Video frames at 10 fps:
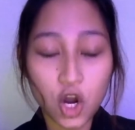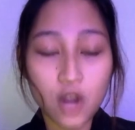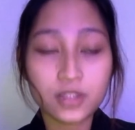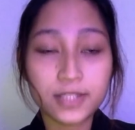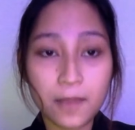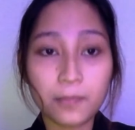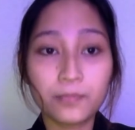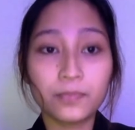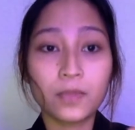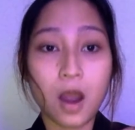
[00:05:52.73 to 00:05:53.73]
them
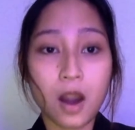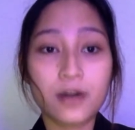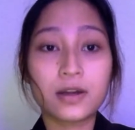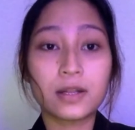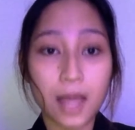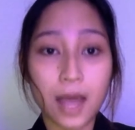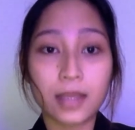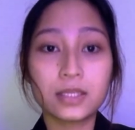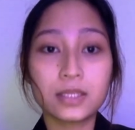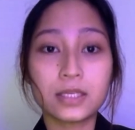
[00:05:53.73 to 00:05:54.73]
are
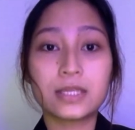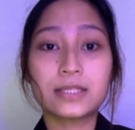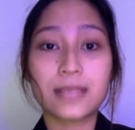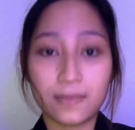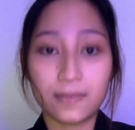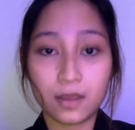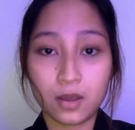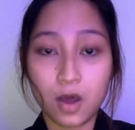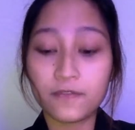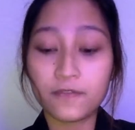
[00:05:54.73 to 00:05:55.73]
aligned in the center
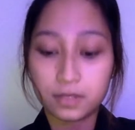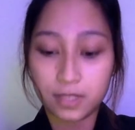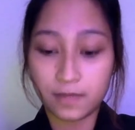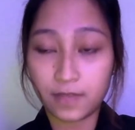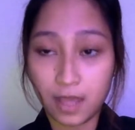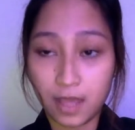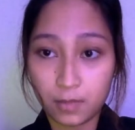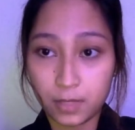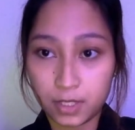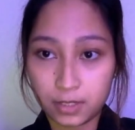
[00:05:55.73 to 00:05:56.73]
of your safety
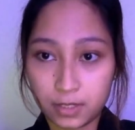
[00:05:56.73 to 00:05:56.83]
helmet.